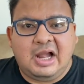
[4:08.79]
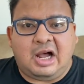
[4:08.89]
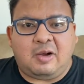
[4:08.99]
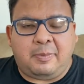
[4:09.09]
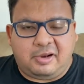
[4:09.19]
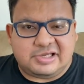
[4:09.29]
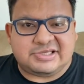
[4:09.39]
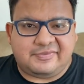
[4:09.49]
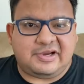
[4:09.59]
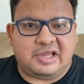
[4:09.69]
I'll pause
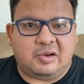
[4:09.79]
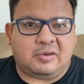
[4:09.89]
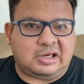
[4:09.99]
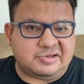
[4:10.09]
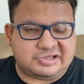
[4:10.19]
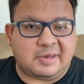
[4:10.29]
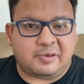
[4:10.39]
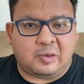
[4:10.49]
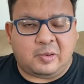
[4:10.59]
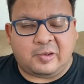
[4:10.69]
the video or I'll stop
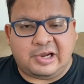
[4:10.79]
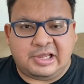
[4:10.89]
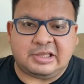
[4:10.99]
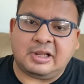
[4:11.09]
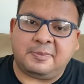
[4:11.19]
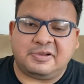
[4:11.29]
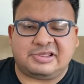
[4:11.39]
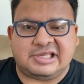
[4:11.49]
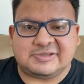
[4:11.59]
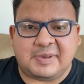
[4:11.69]
recording and I'll
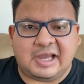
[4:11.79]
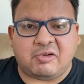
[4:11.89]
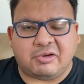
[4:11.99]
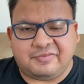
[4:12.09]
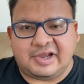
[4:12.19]
put things back. Or if